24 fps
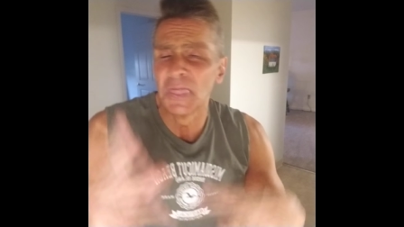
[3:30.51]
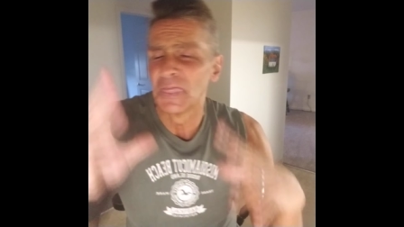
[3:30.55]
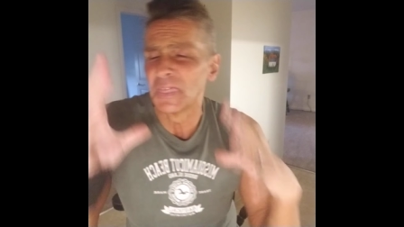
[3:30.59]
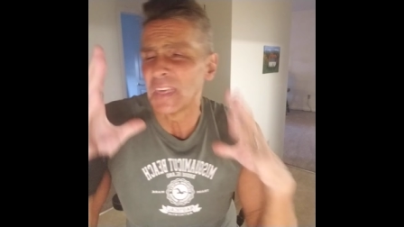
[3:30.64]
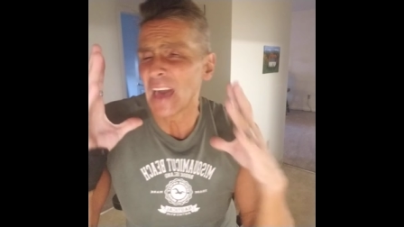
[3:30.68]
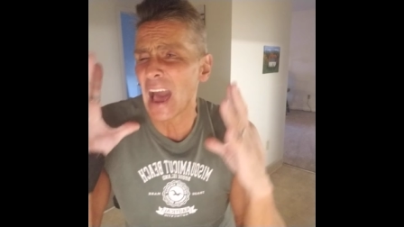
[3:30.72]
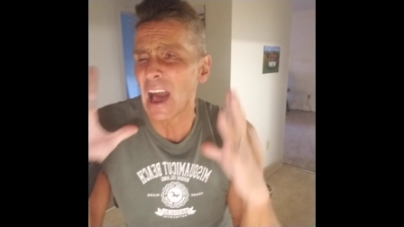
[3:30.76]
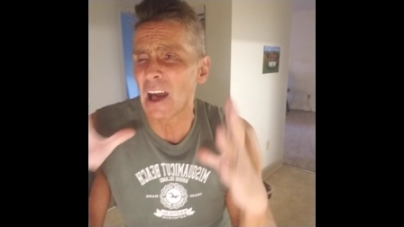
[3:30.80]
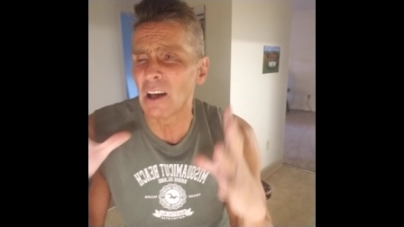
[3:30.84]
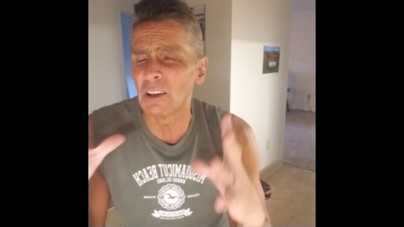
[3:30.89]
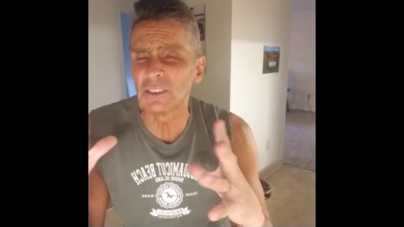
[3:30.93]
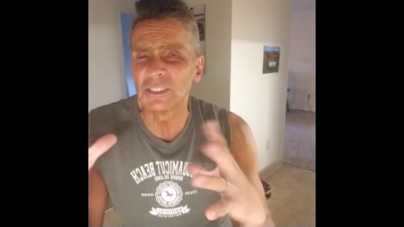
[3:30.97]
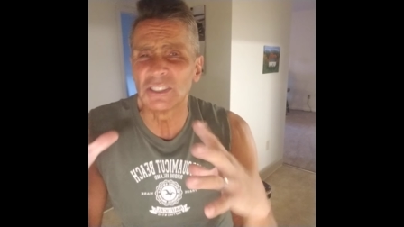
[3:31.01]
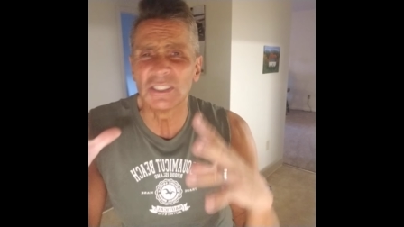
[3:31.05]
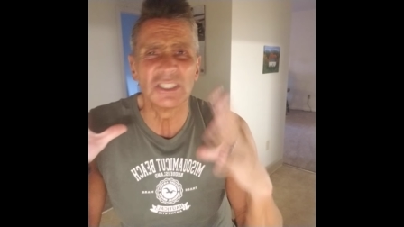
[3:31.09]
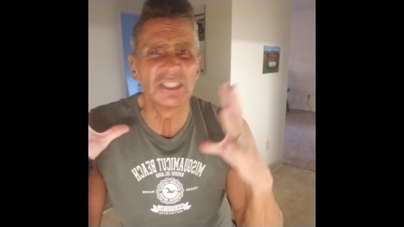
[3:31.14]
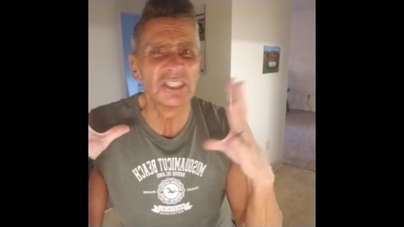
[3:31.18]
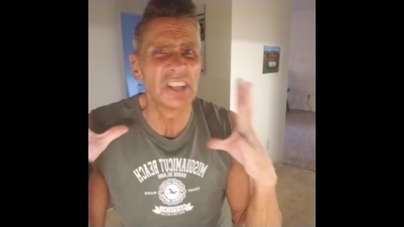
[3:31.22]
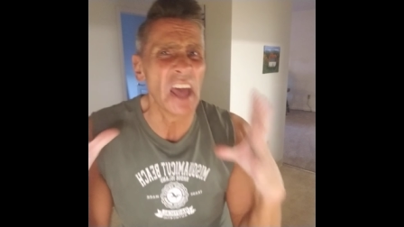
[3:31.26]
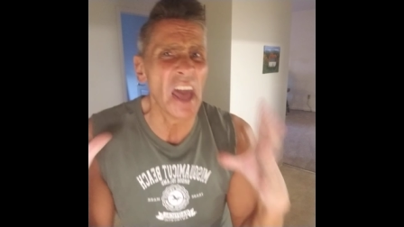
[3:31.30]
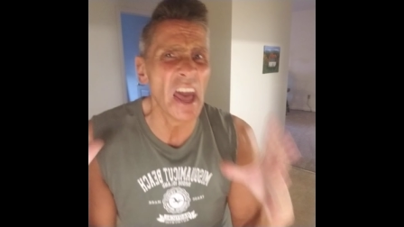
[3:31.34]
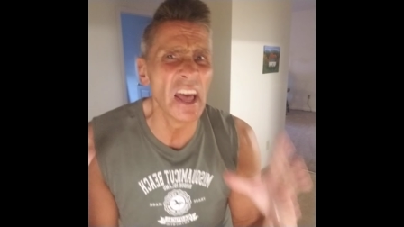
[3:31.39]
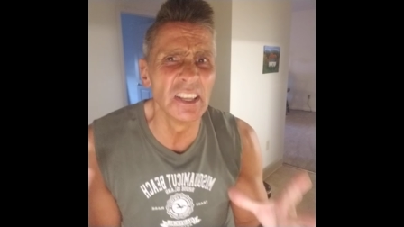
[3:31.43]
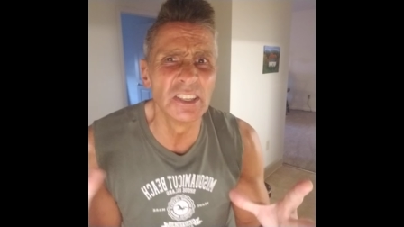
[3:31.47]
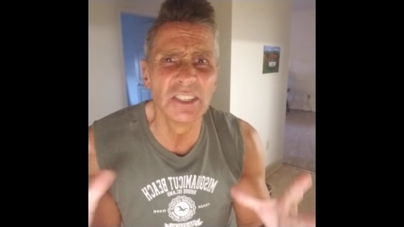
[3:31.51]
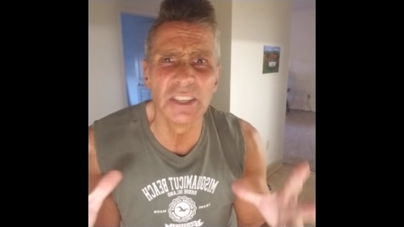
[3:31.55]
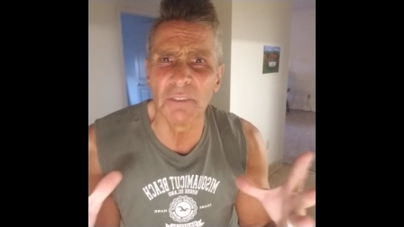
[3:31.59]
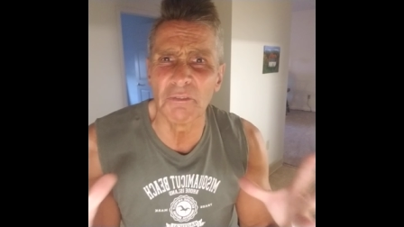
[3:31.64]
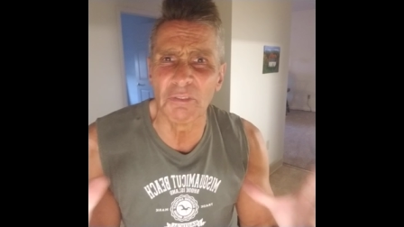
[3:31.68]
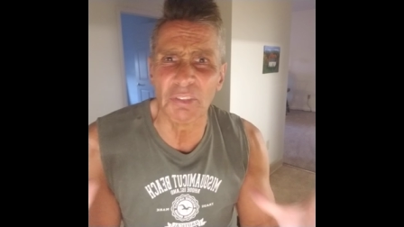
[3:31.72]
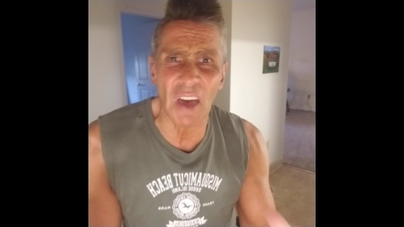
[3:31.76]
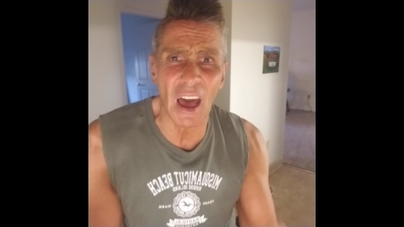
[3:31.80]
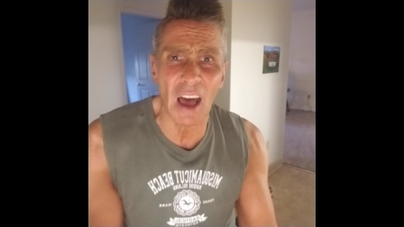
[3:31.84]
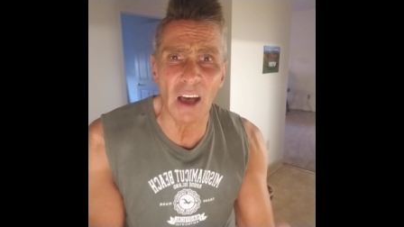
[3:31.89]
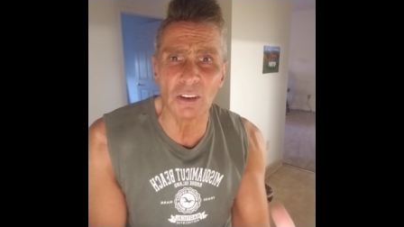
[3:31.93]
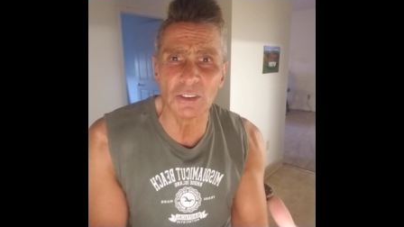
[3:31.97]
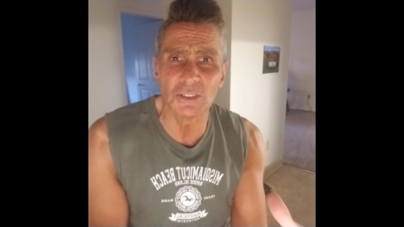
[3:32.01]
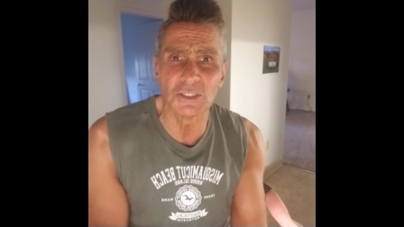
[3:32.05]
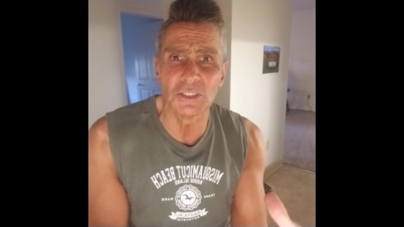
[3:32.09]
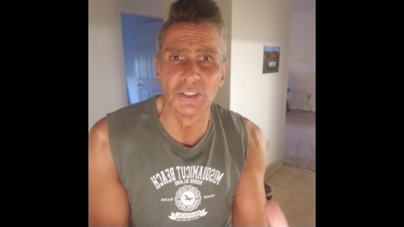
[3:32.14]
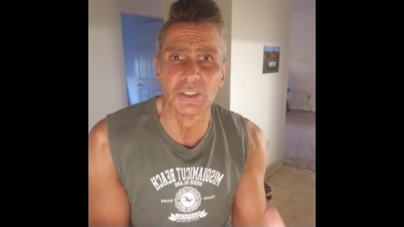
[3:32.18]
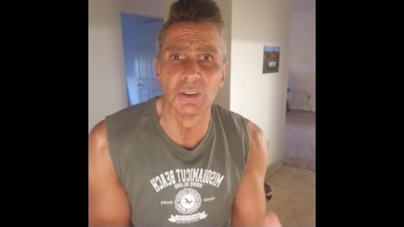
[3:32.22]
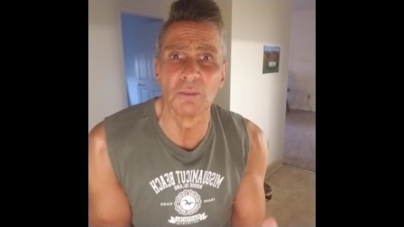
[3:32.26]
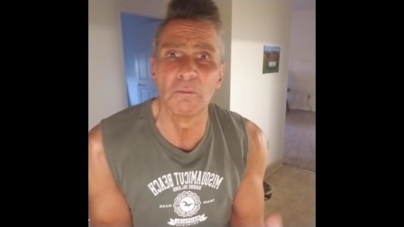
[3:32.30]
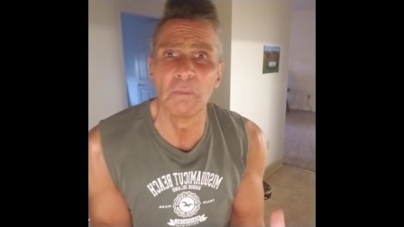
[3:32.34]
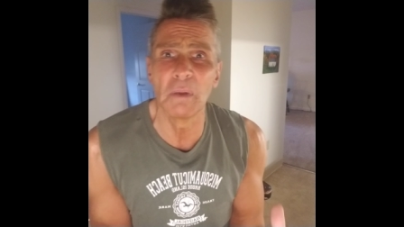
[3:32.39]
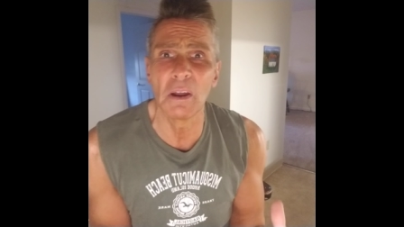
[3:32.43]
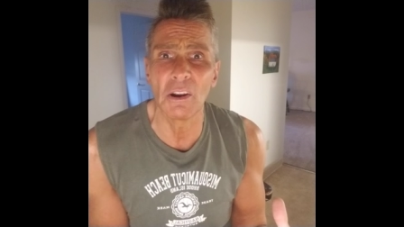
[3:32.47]
Thousands, tens of
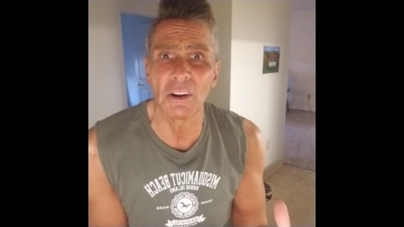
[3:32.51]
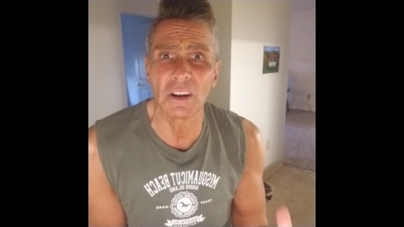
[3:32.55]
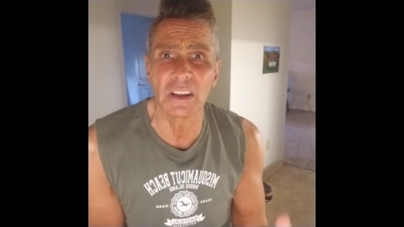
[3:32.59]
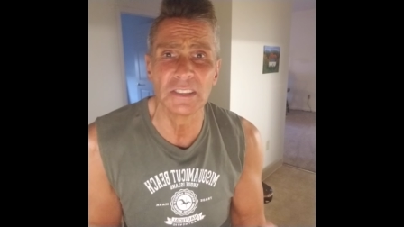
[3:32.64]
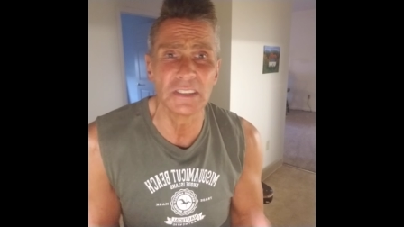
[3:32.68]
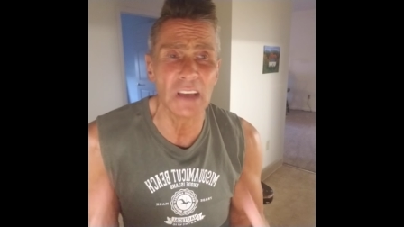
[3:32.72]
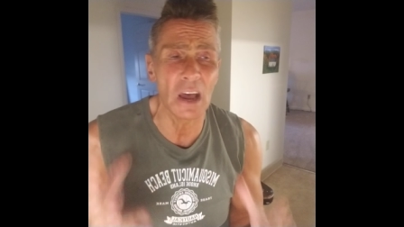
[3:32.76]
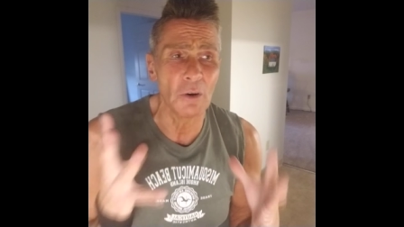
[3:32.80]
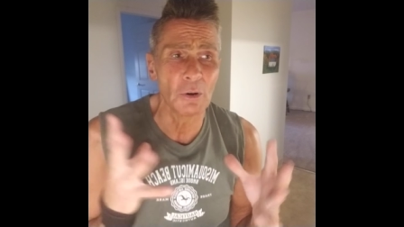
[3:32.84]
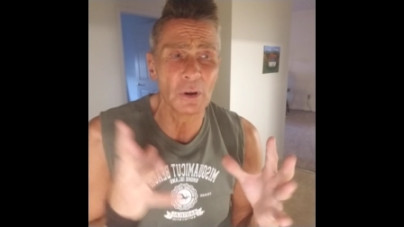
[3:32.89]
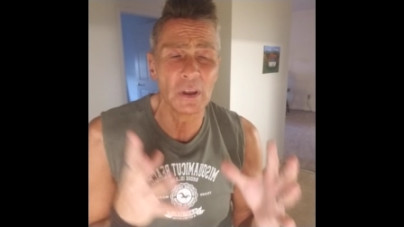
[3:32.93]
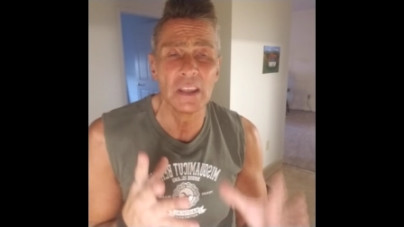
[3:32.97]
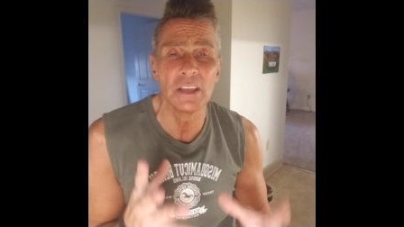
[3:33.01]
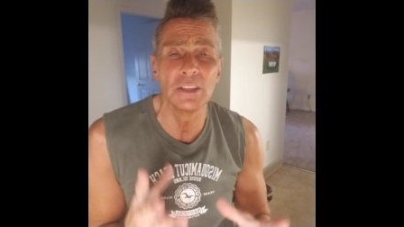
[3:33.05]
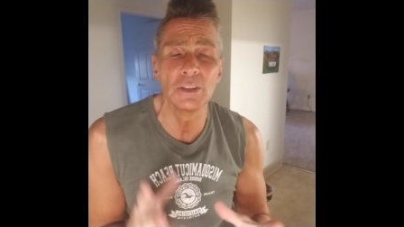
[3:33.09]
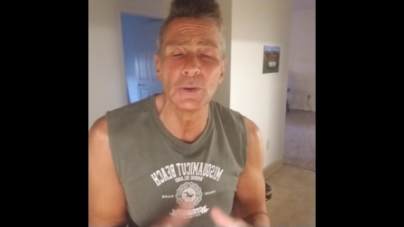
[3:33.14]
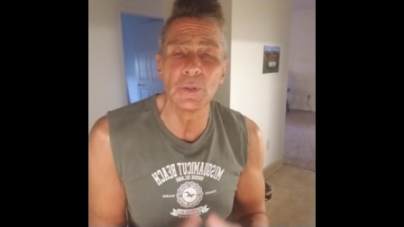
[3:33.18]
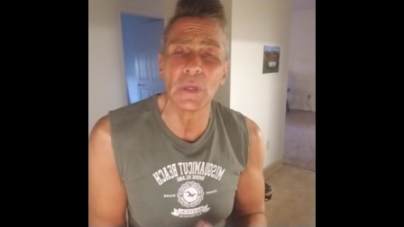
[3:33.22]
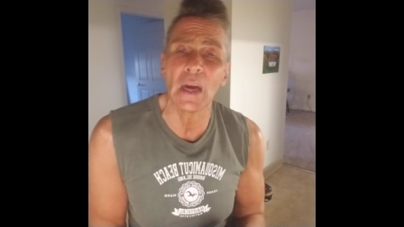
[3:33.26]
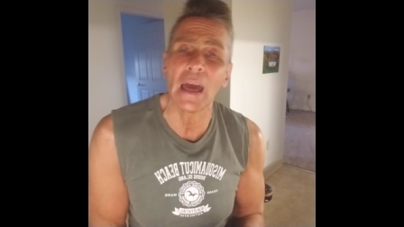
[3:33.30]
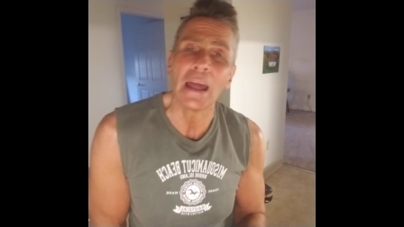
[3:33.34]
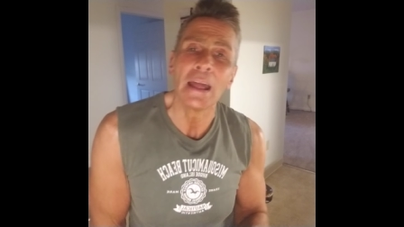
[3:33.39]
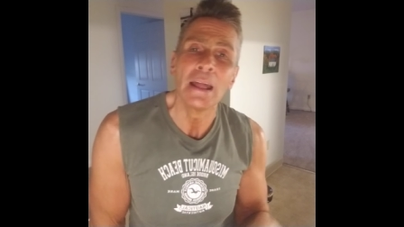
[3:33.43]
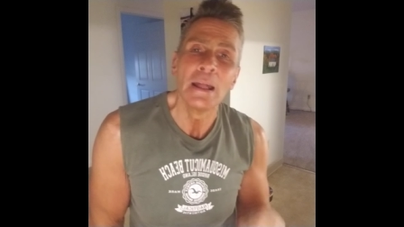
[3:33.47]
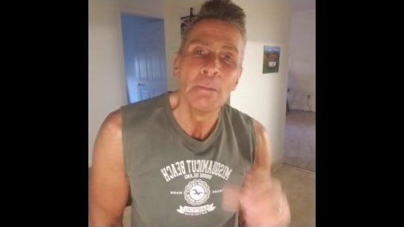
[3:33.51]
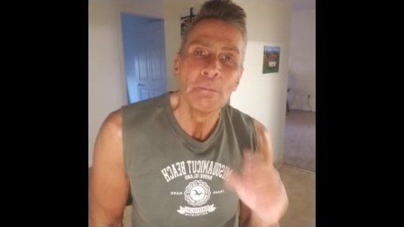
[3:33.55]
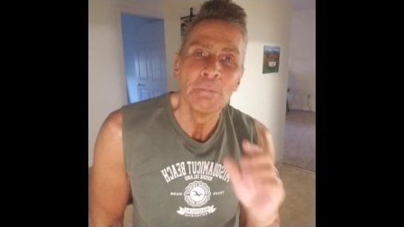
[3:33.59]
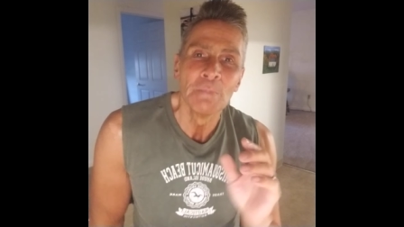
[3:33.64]
thousands of Americans. How could he do that?